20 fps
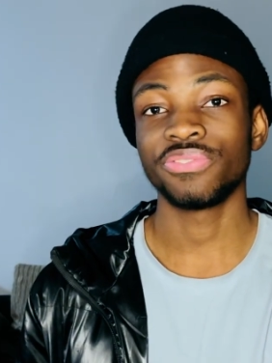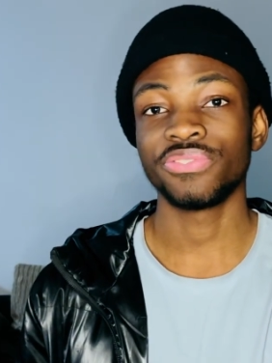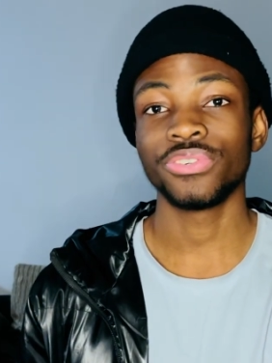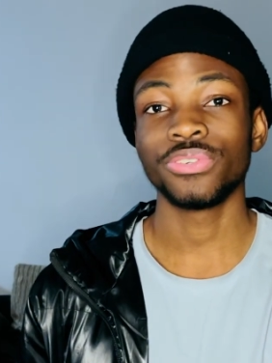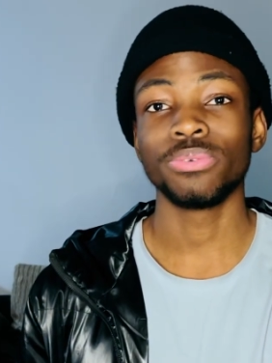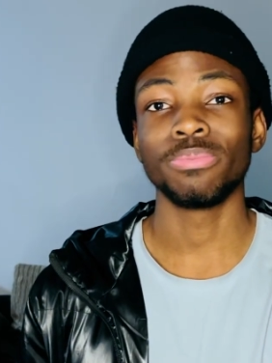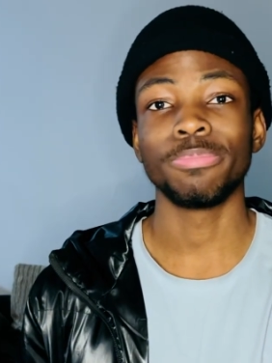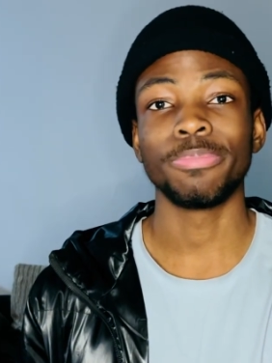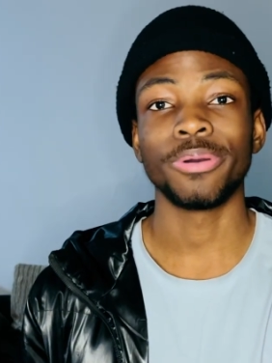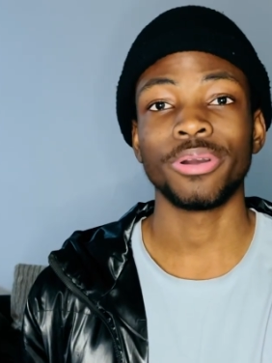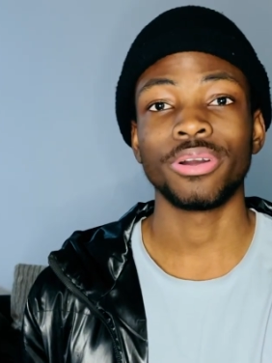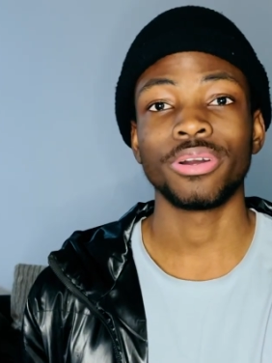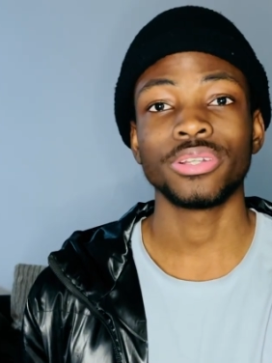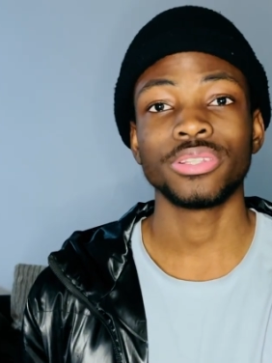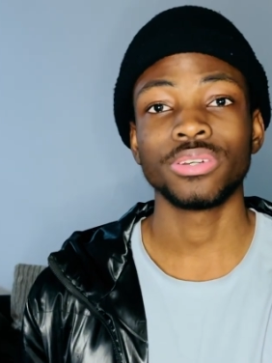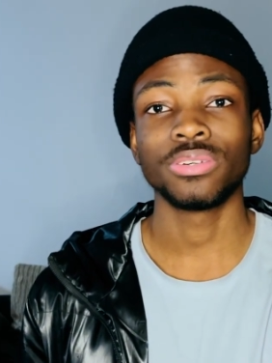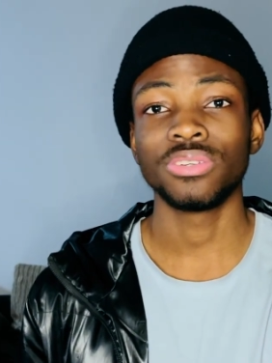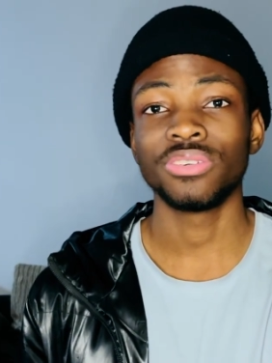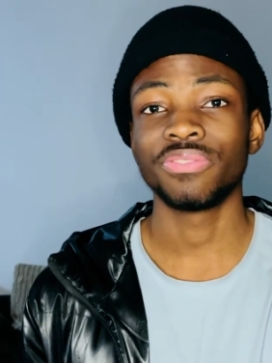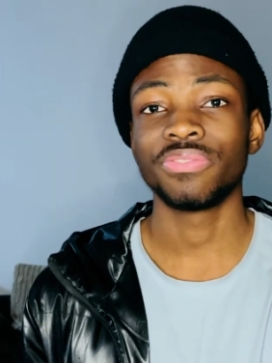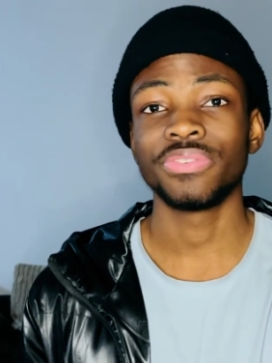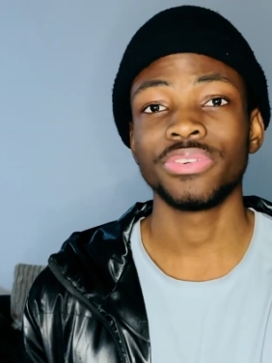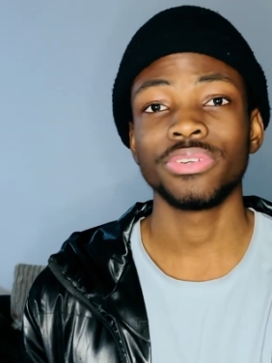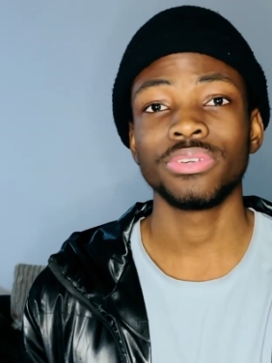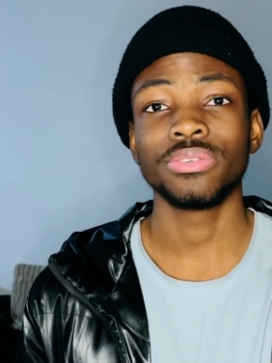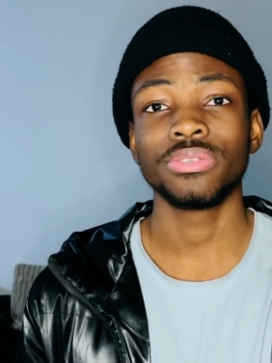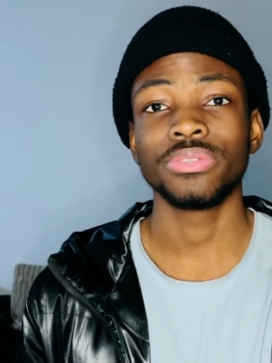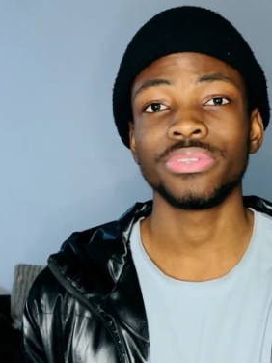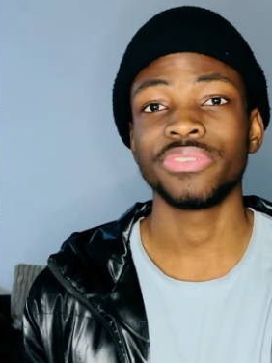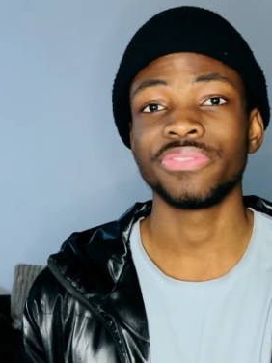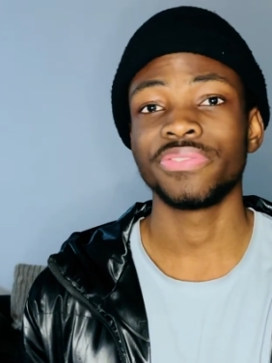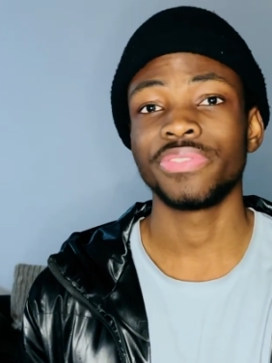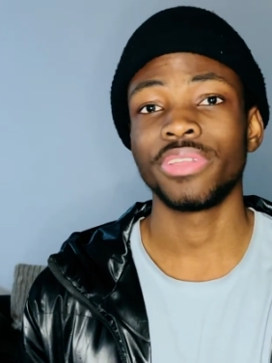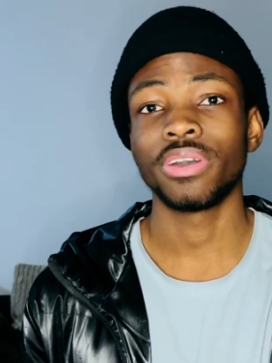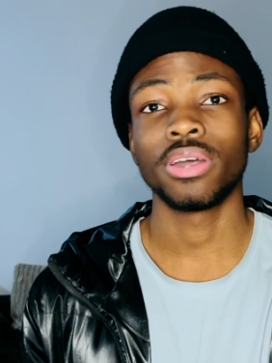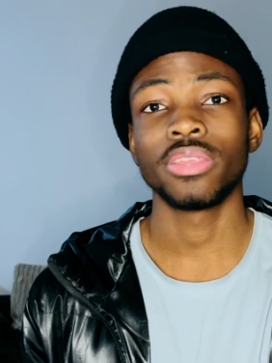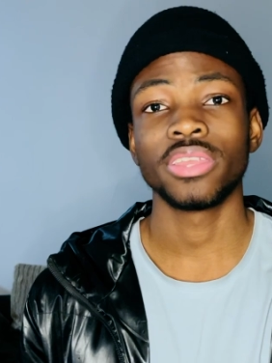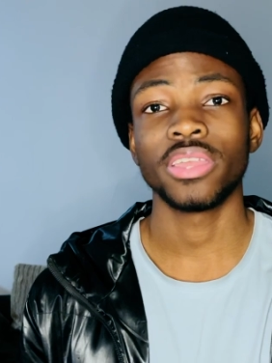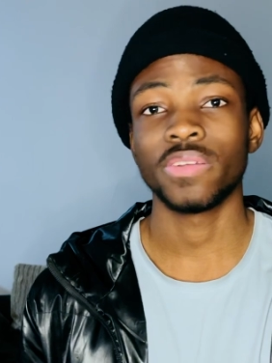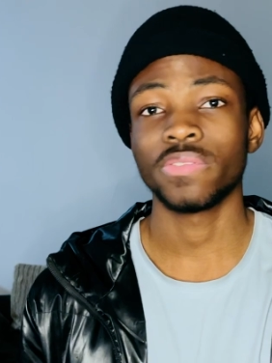feel bored or you feel you've
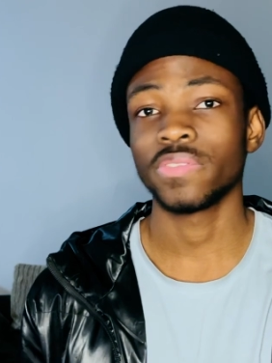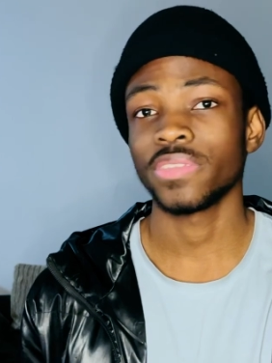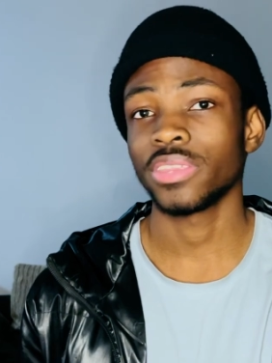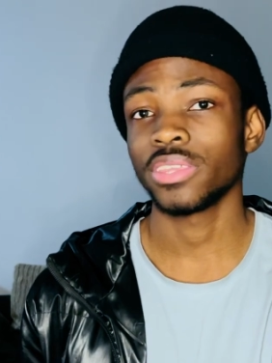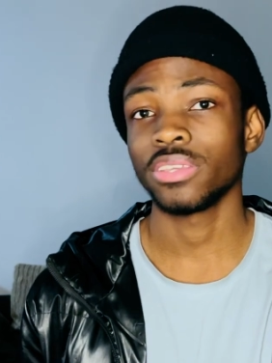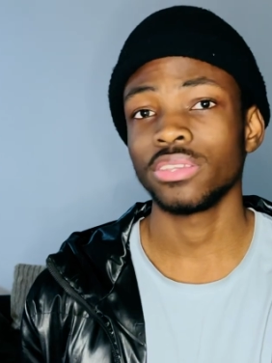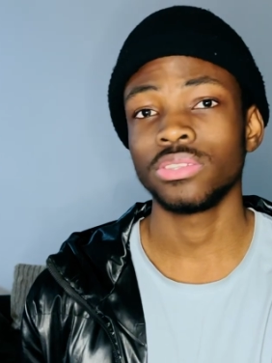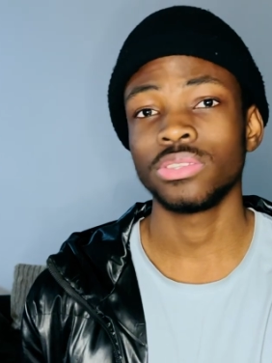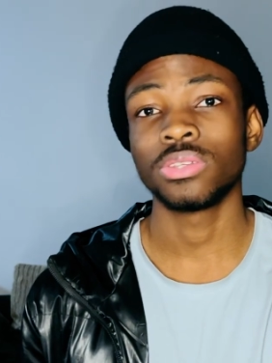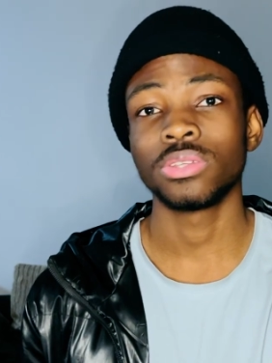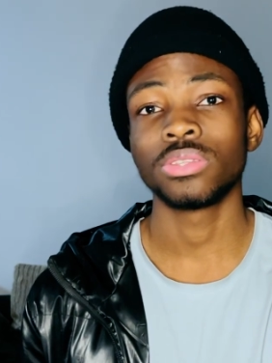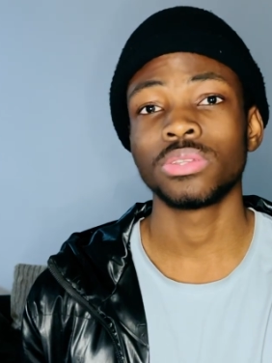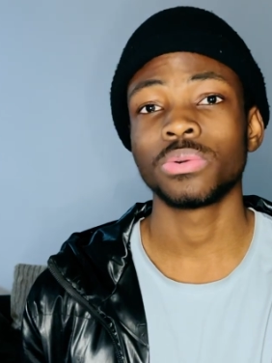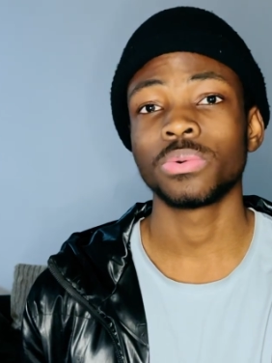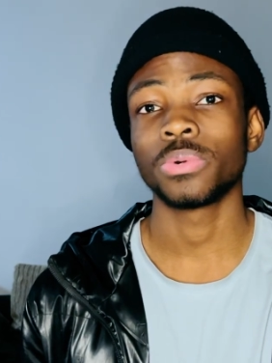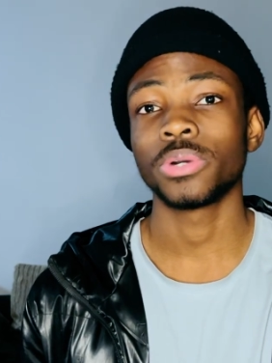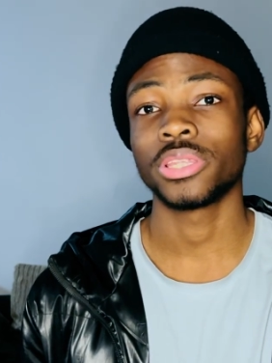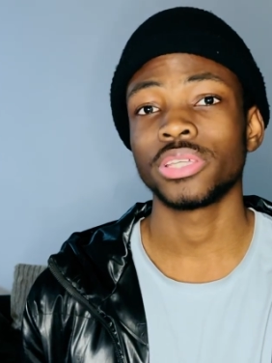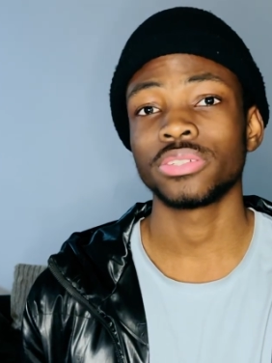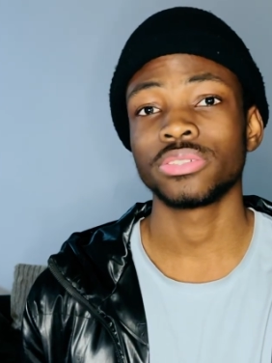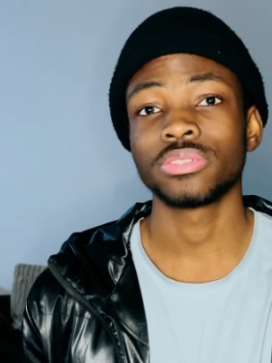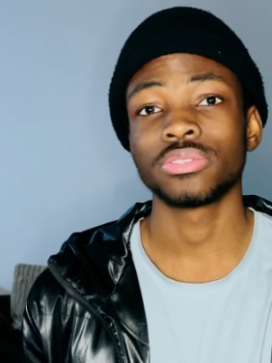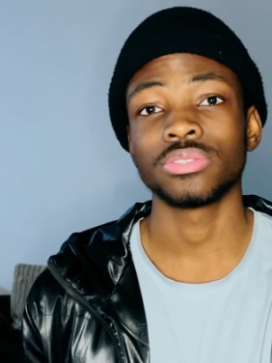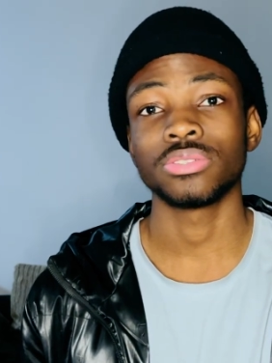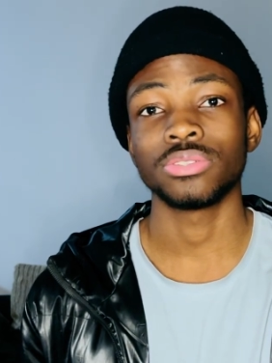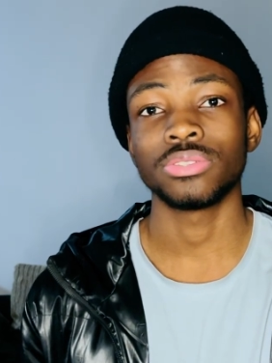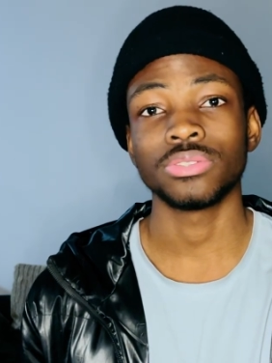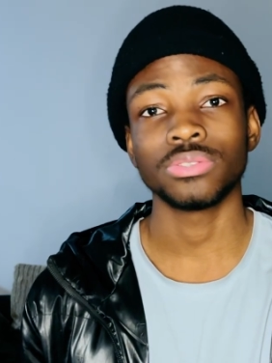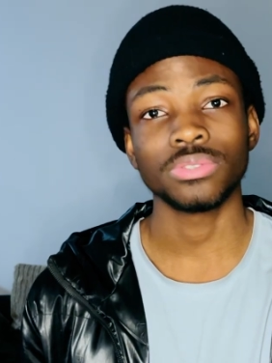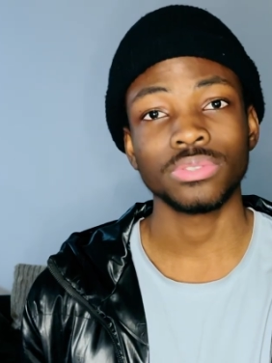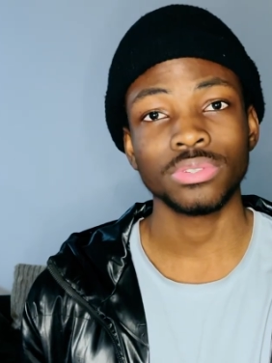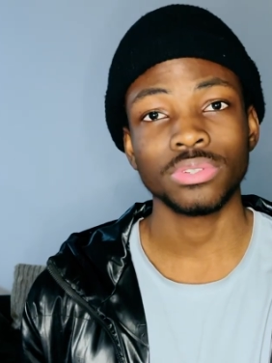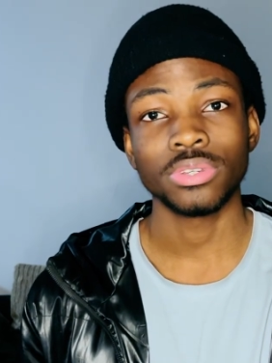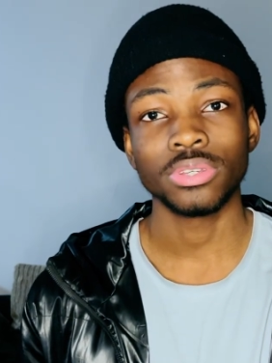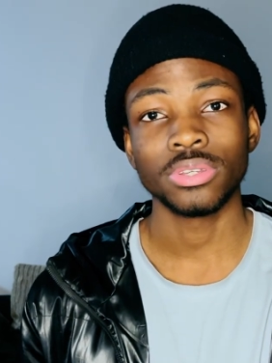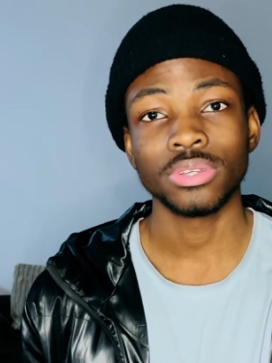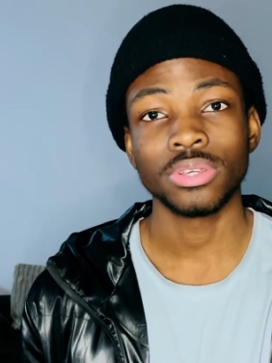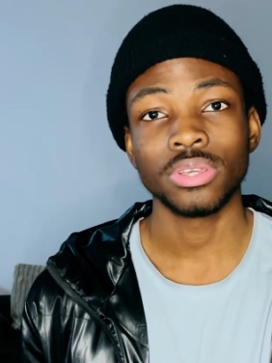done everything, you don't know what else to do,